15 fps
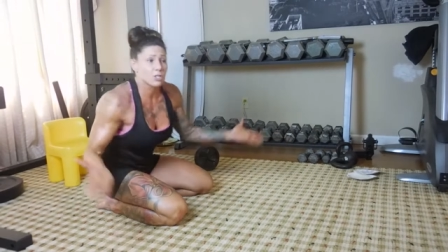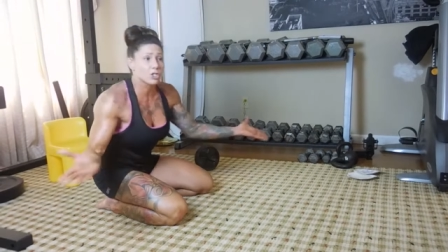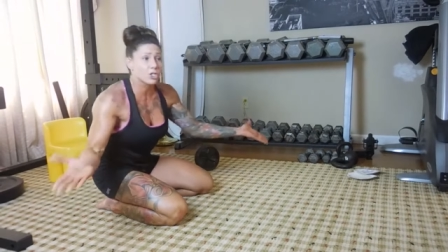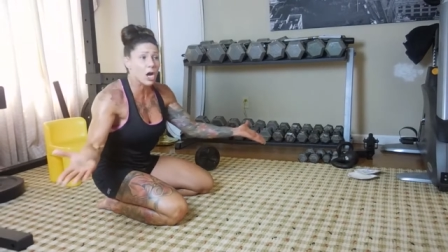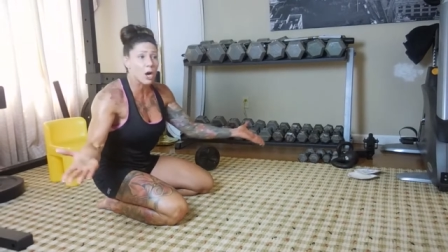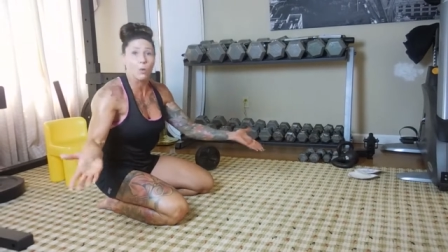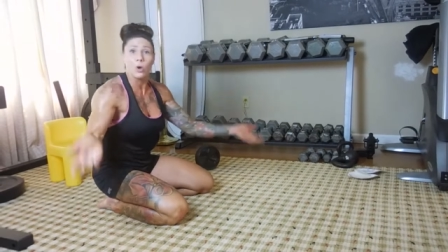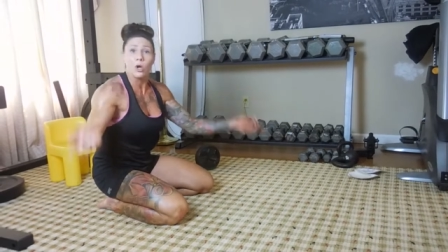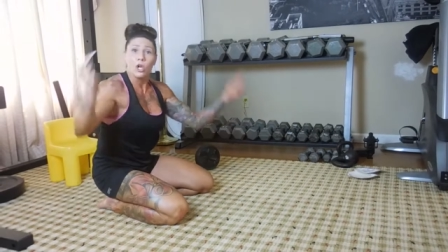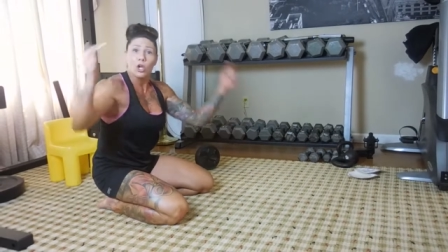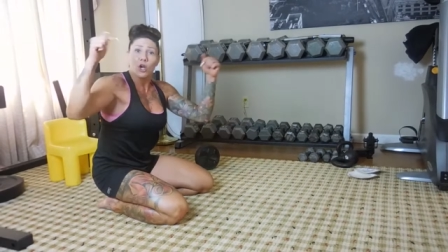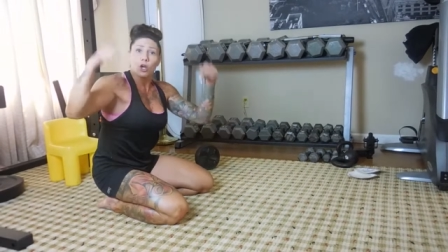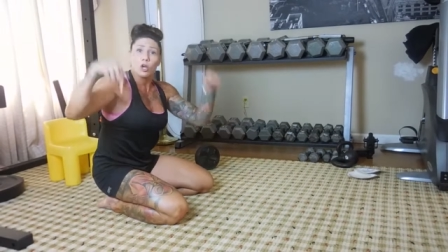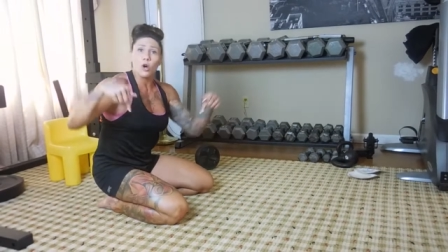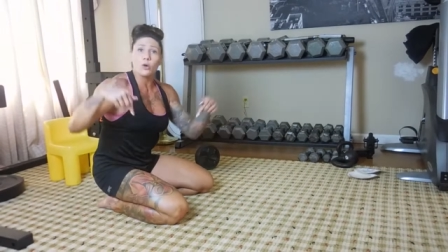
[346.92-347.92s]
So,
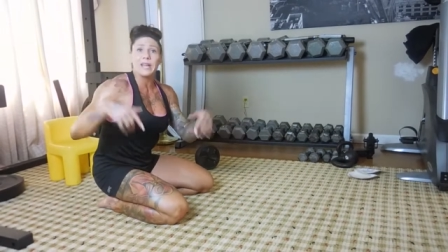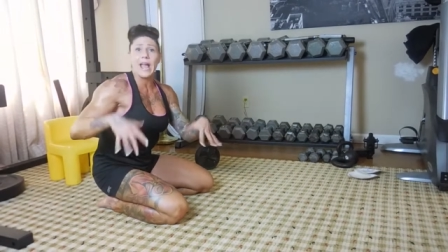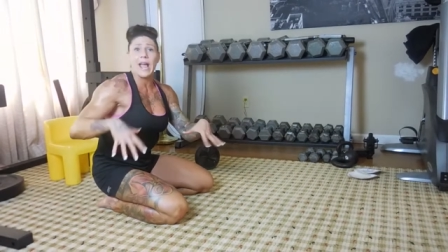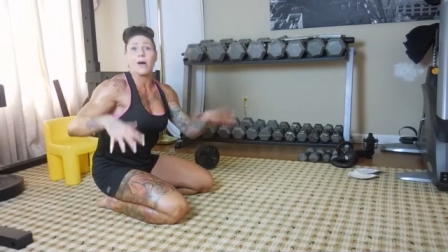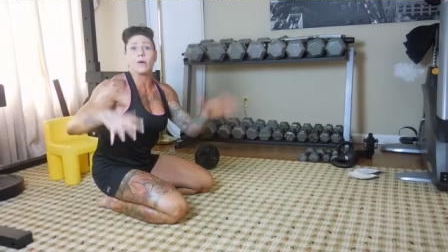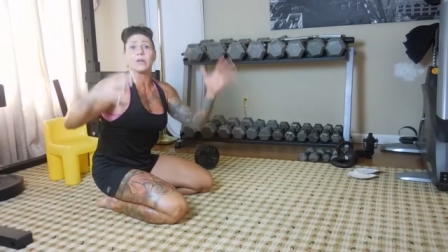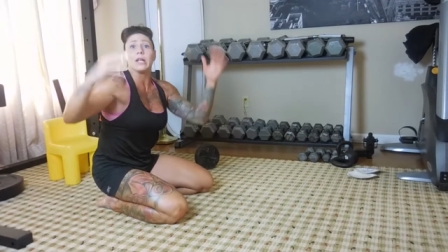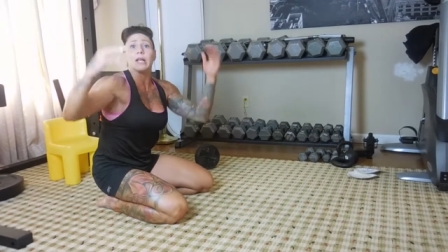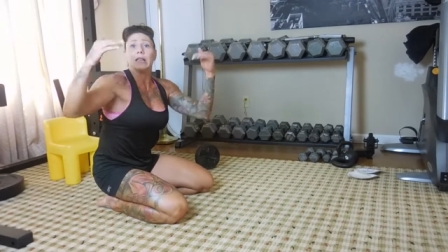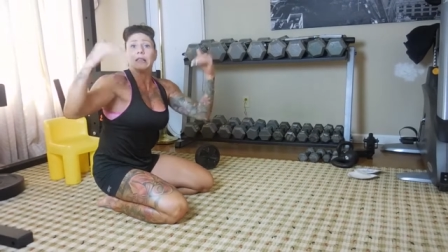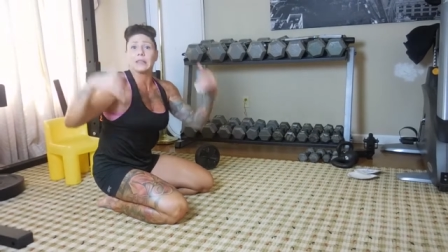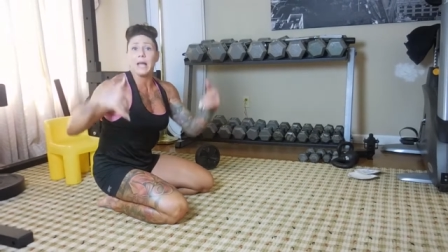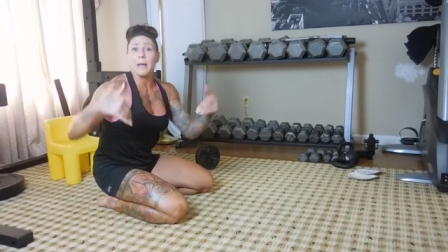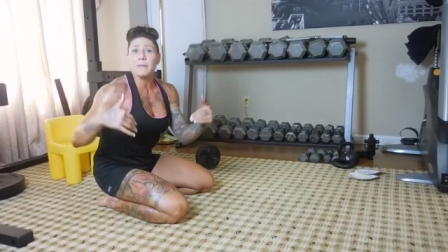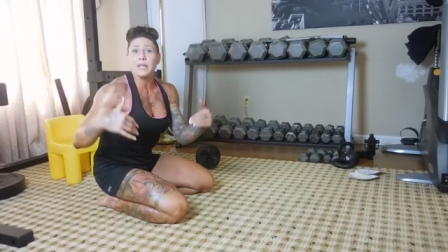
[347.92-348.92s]
go down,
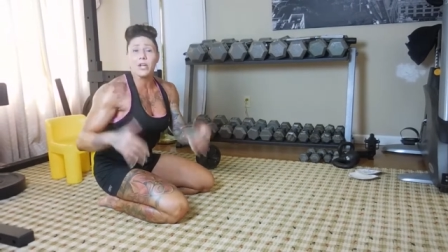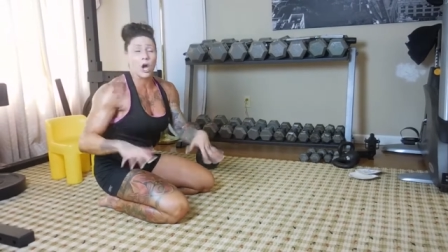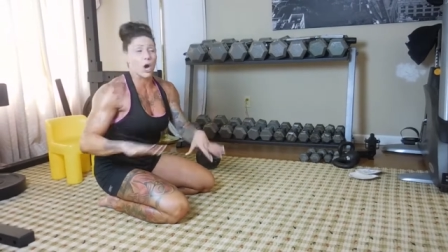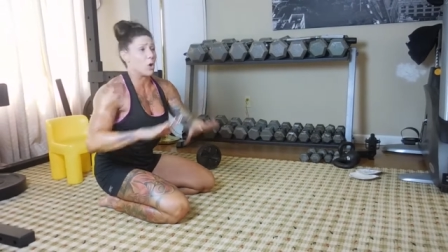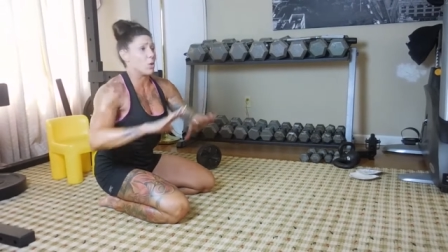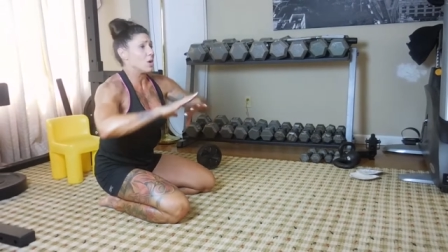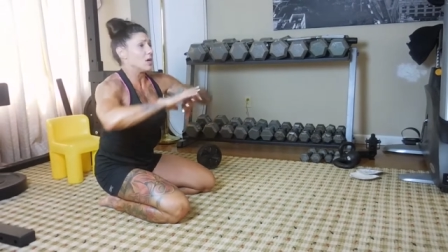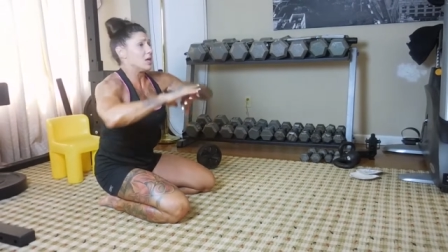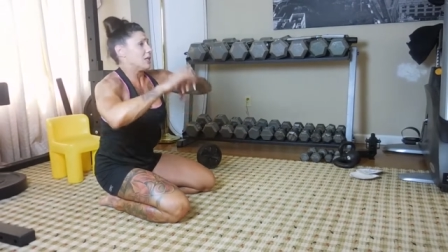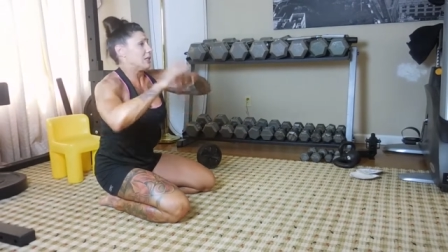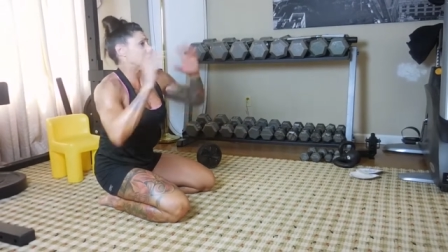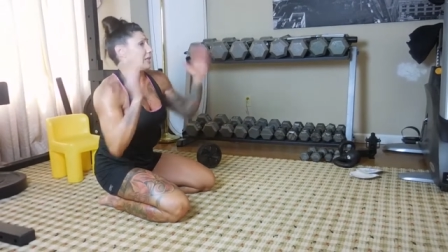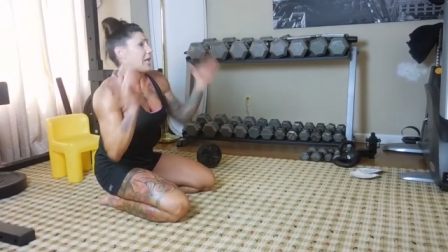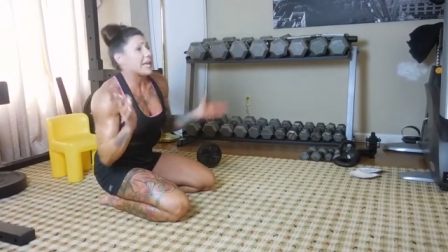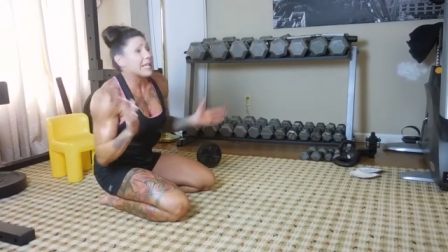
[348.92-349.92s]
let me know,
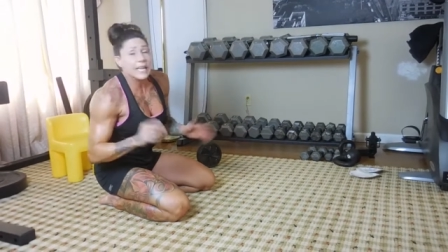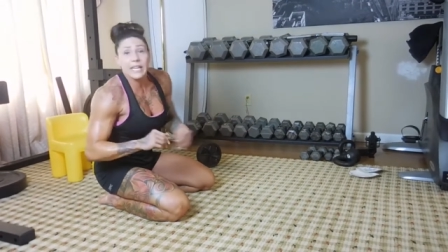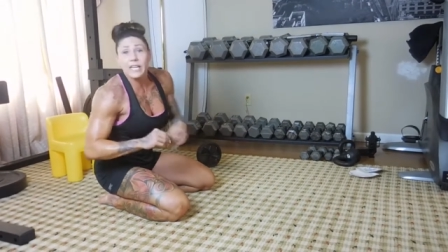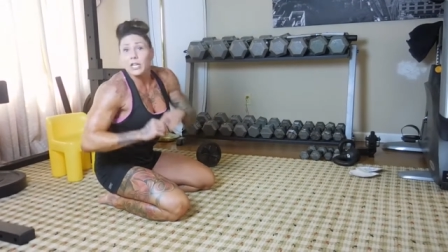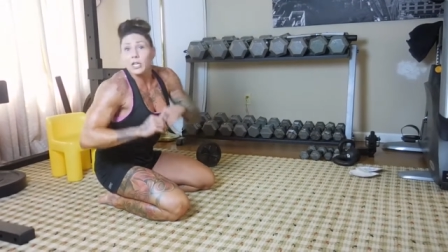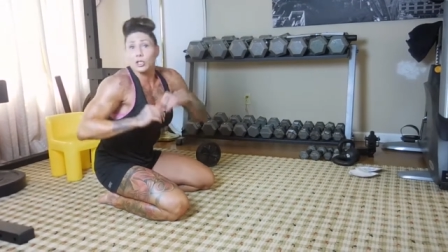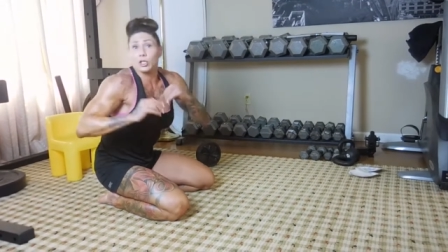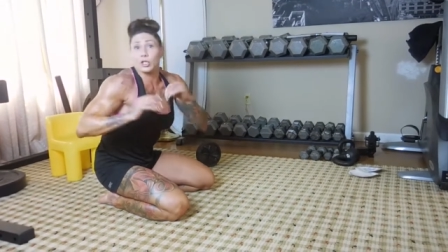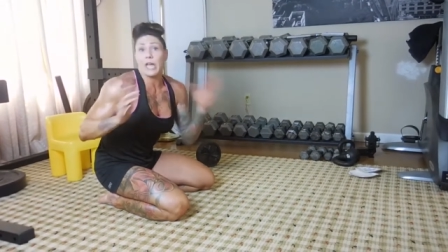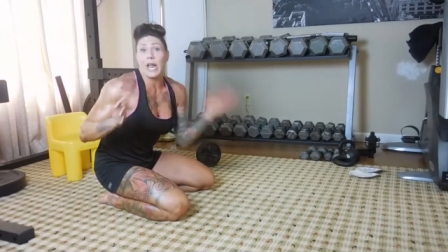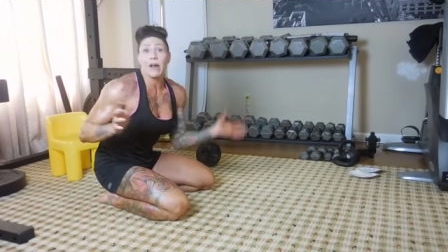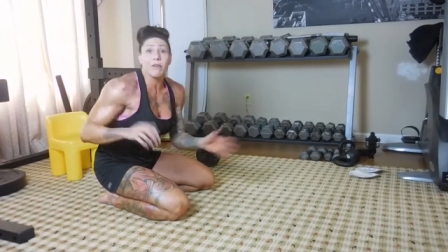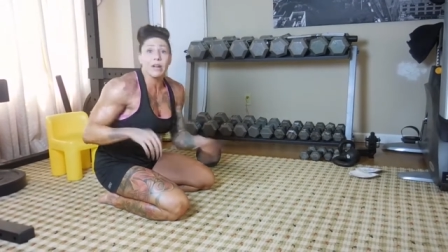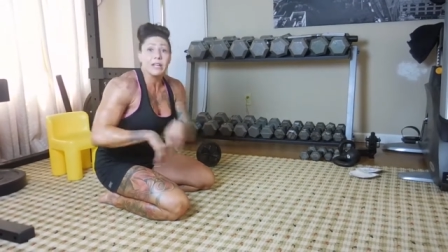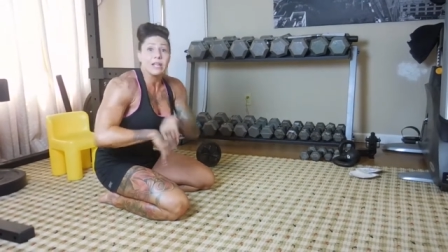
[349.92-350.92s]
like it,
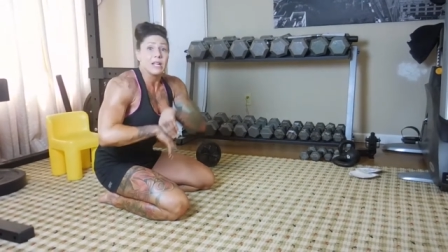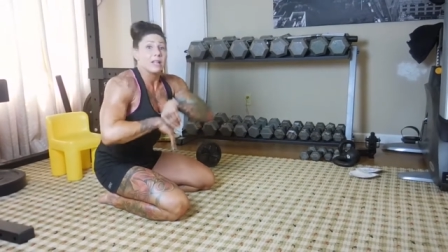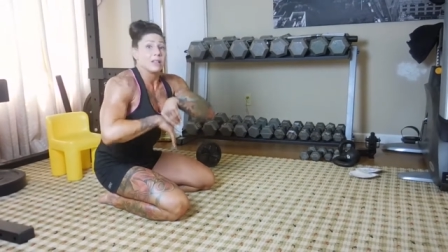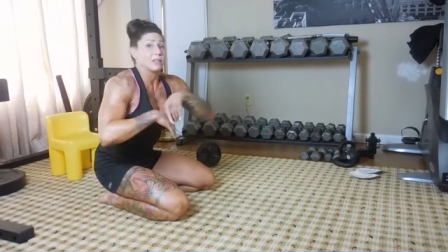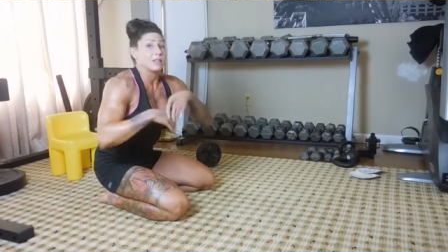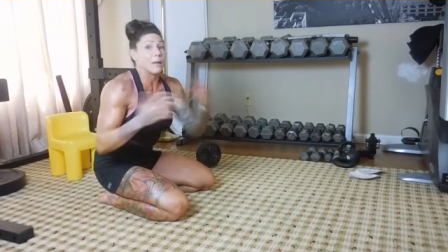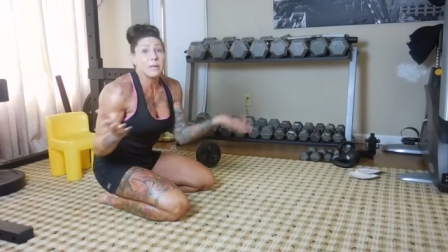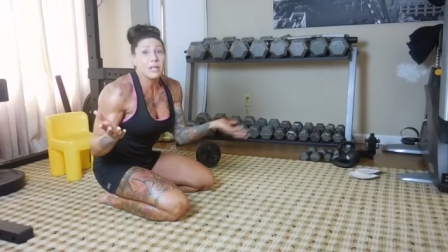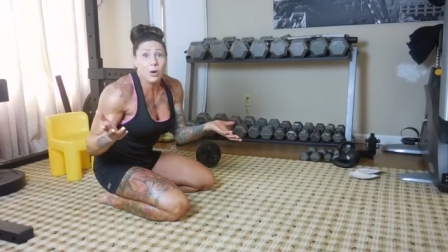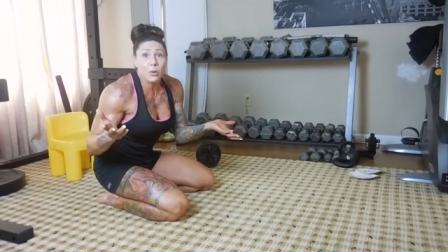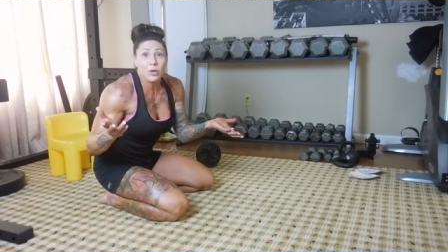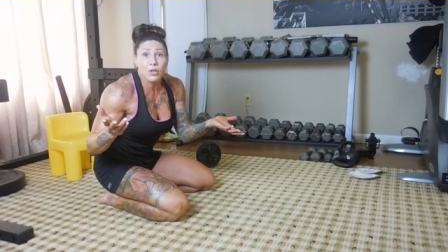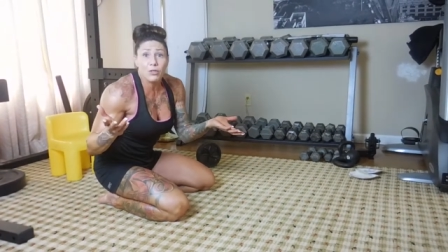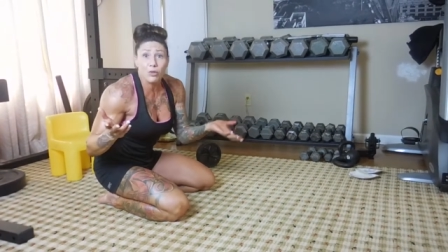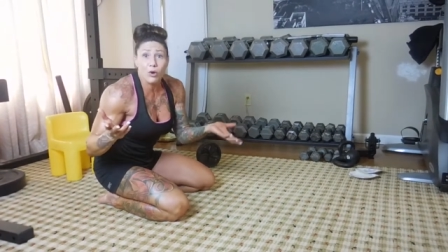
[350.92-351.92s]
share it, let me know
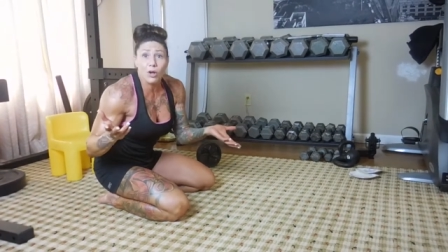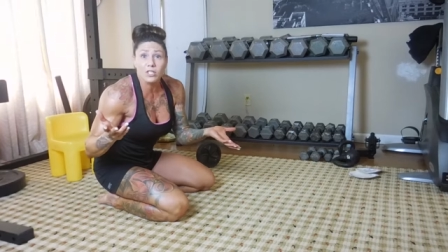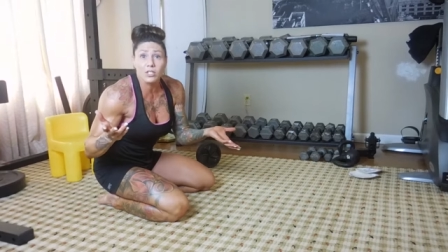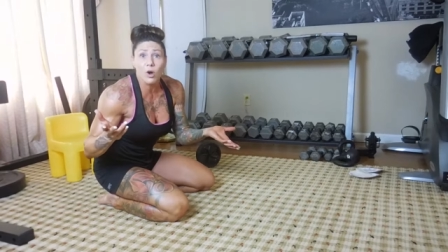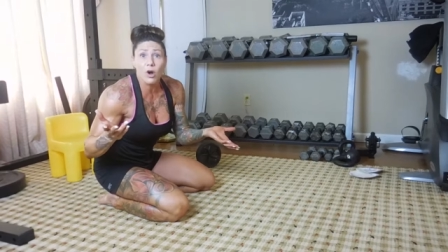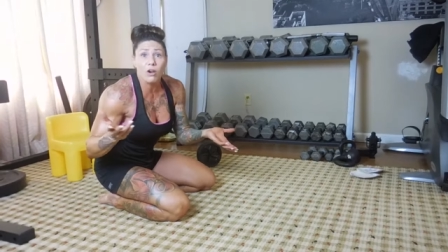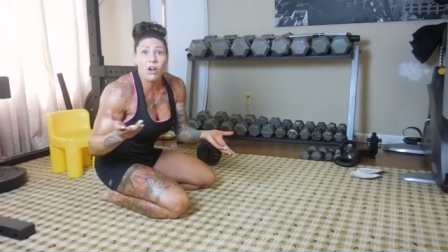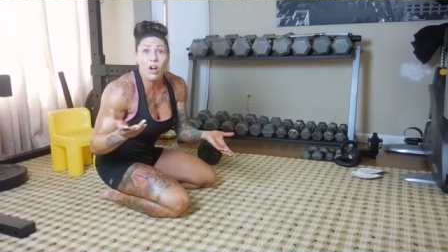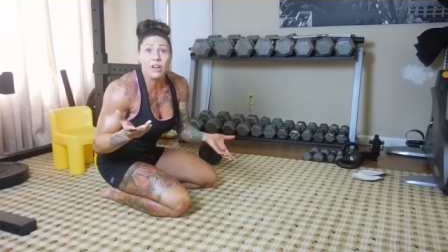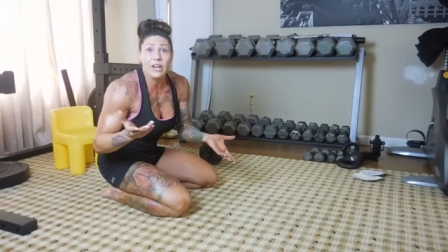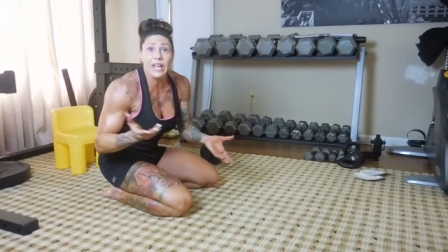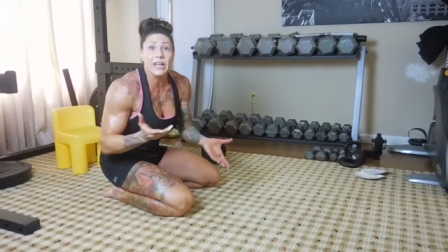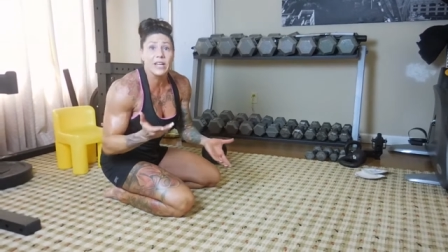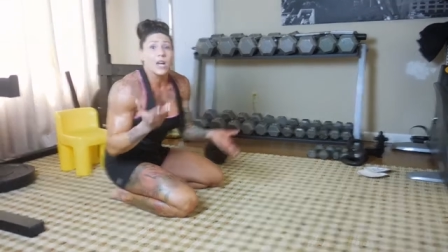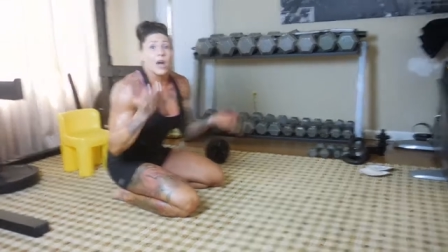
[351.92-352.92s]
what your thoughts are on
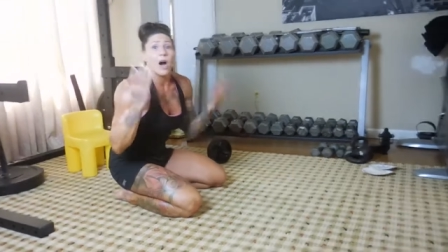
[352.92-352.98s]
it.